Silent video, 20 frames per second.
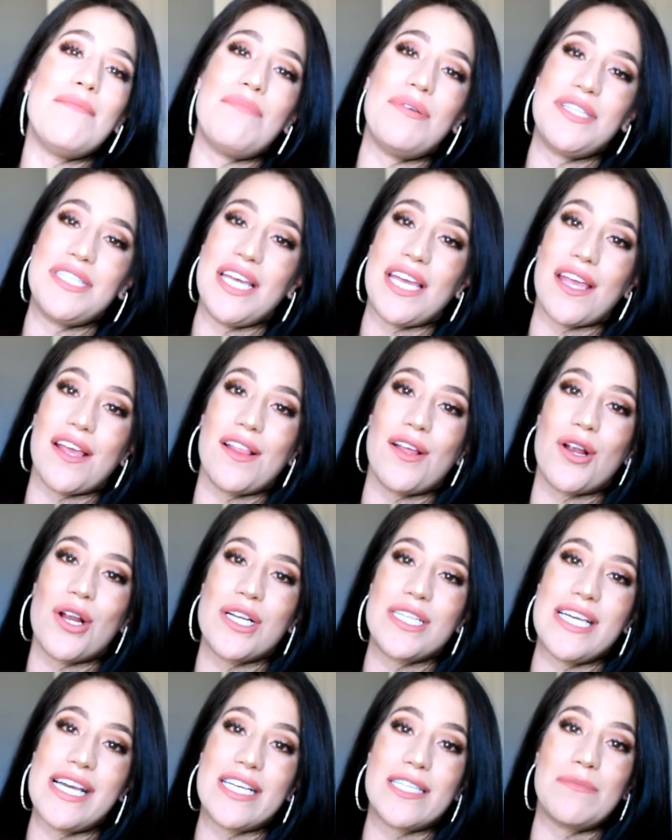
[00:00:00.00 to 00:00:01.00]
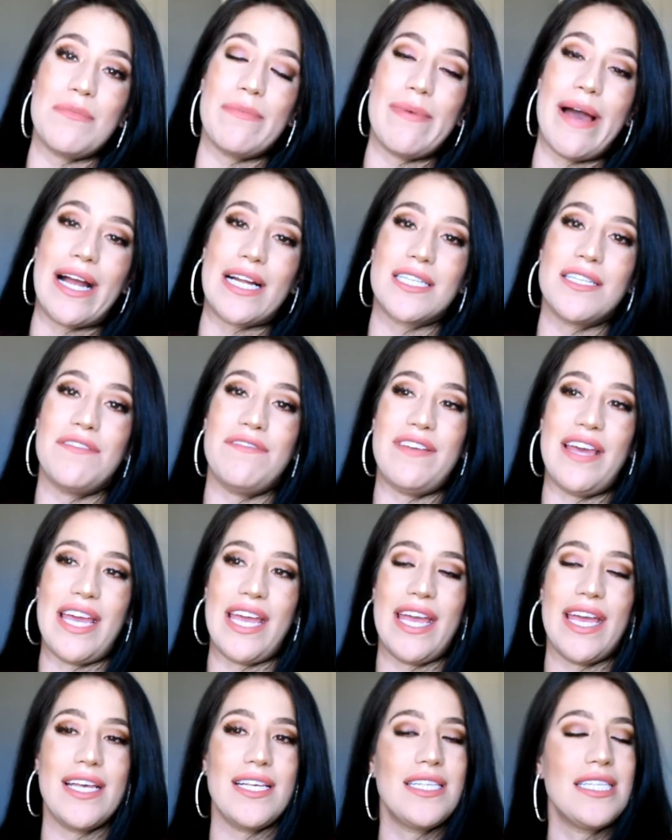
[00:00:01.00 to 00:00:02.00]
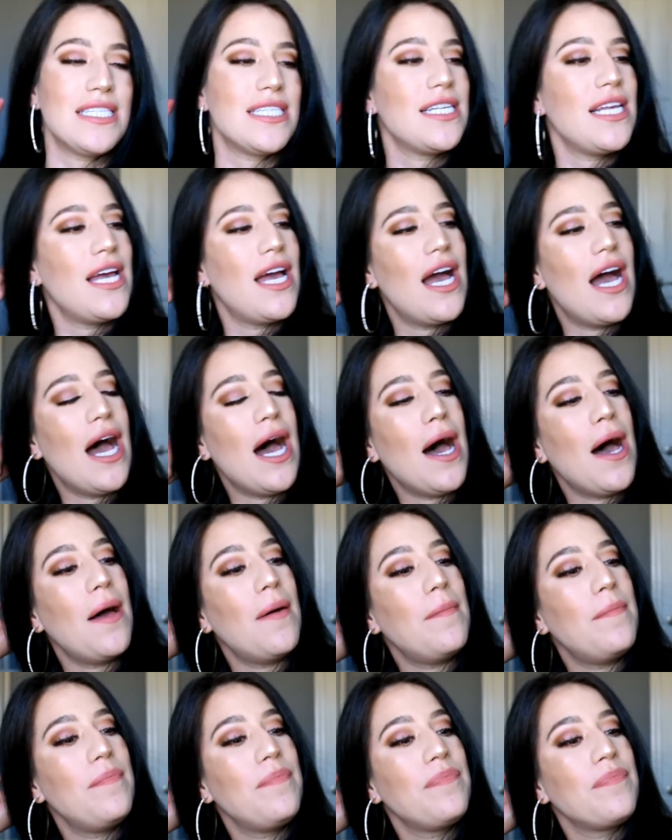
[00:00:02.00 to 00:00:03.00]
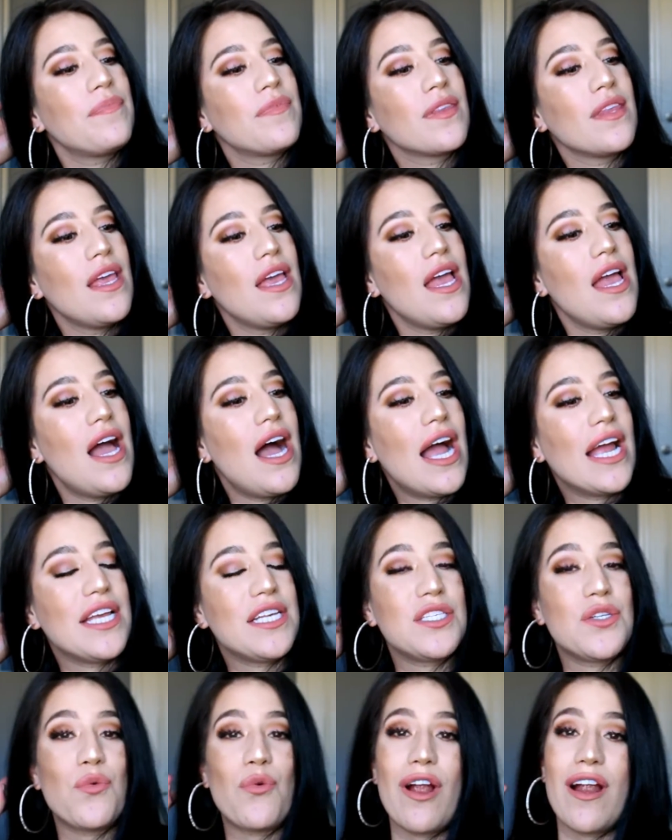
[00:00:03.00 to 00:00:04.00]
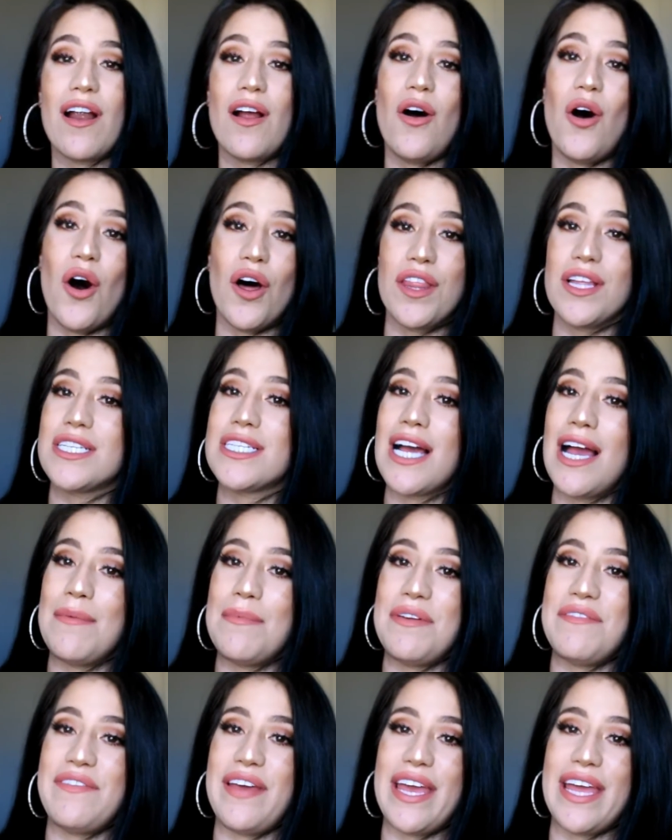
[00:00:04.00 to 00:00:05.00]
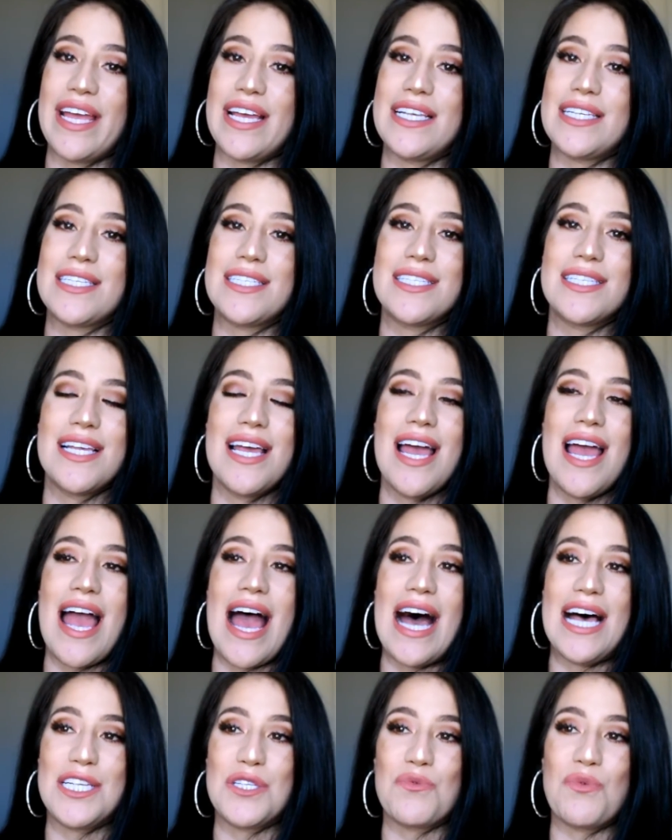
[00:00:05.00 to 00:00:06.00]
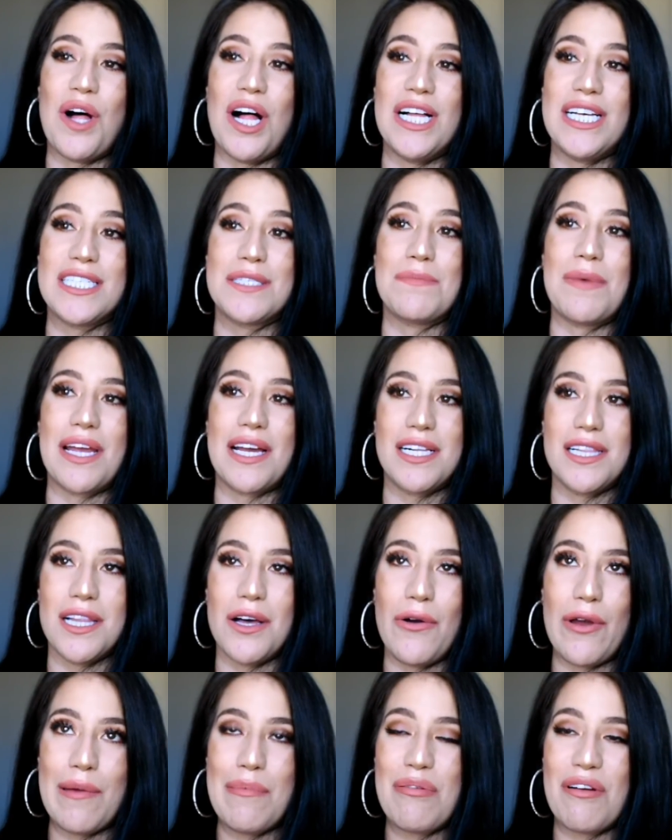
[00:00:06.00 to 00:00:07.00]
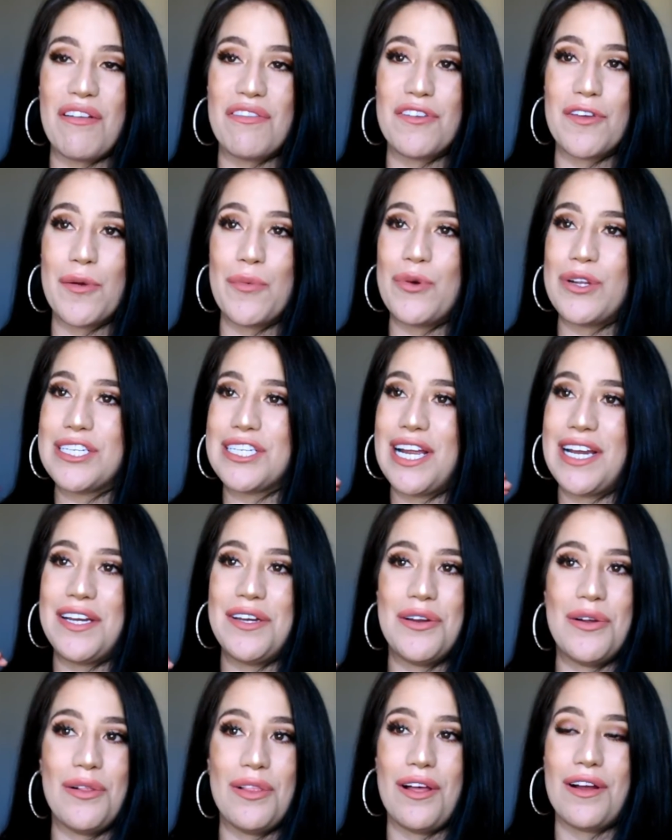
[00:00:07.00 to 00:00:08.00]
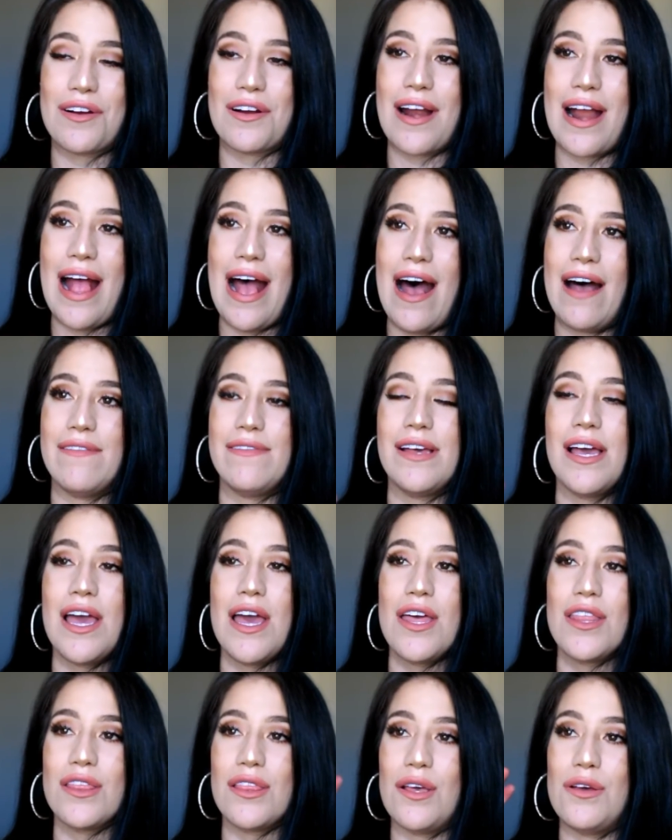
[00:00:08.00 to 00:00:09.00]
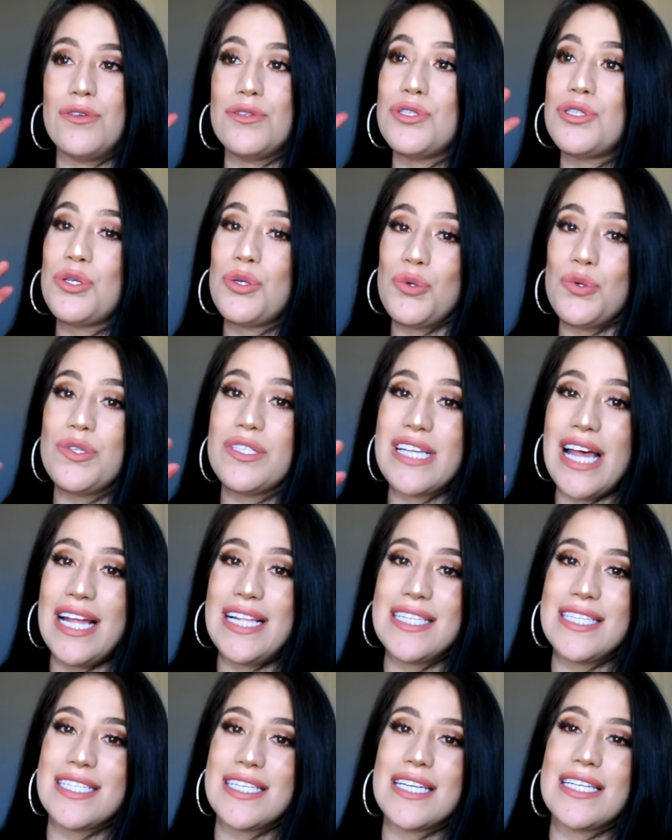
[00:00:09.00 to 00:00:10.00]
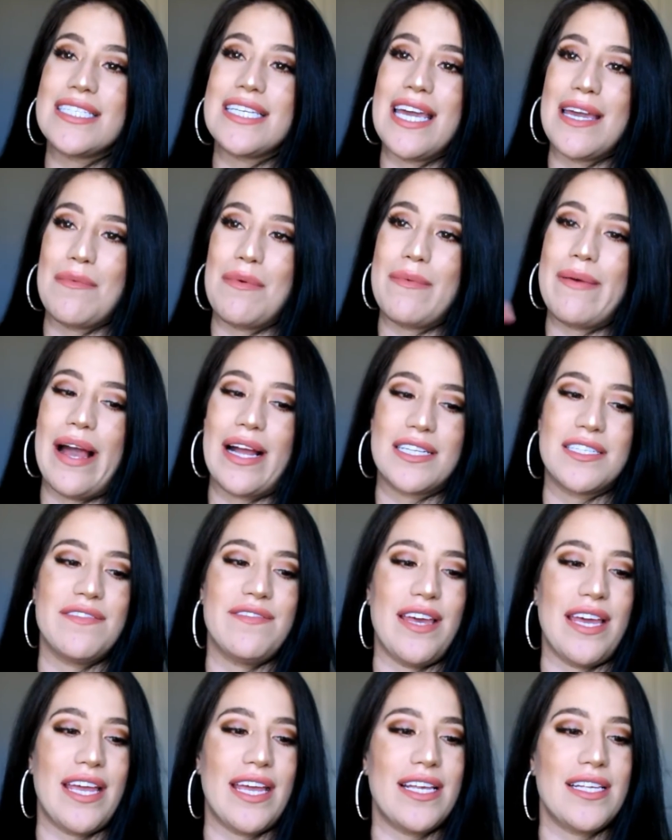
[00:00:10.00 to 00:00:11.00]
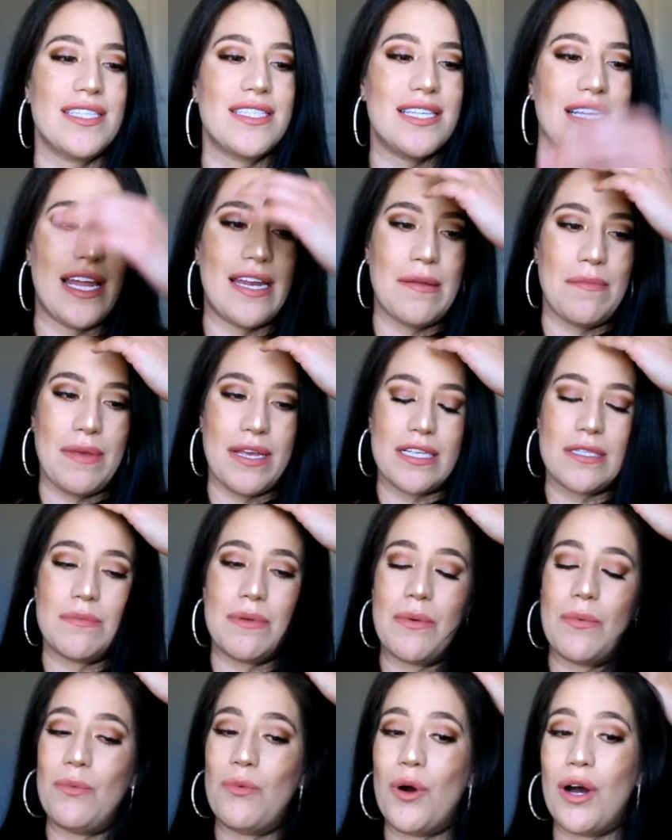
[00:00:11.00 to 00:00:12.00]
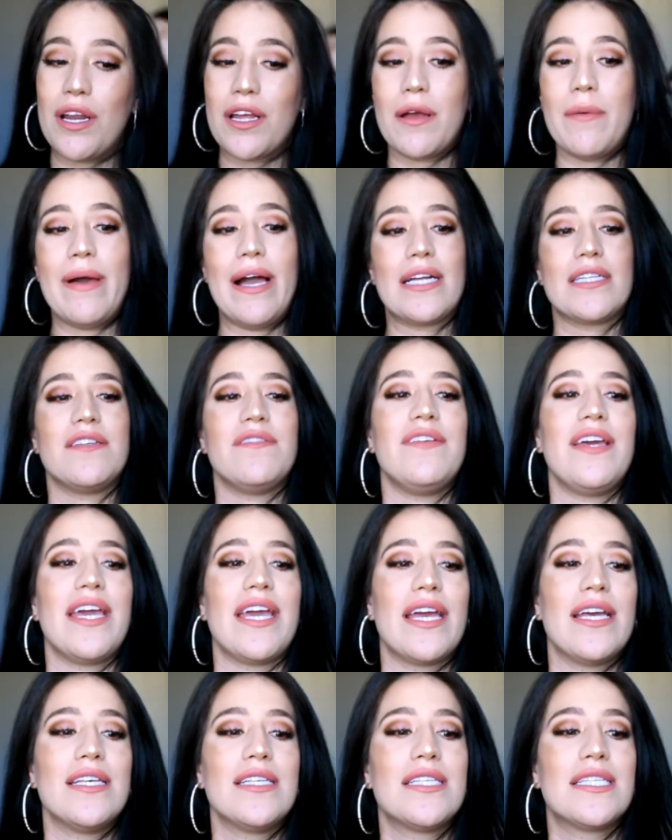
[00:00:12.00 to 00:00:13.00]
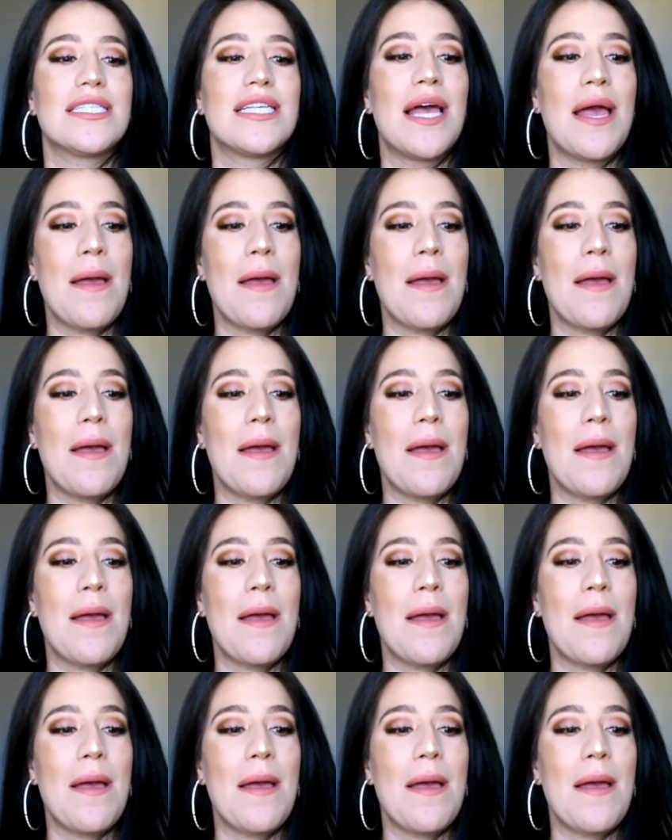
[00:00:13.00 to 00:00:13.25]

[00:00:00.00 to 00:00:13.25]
in particular takes me back to Vegas. I used to wear it all the time in Vegas, as well as my Chloe perfume, which I no longer have. Those 2 scents take me back to Vegas, and it makes me want to go back to Vegas.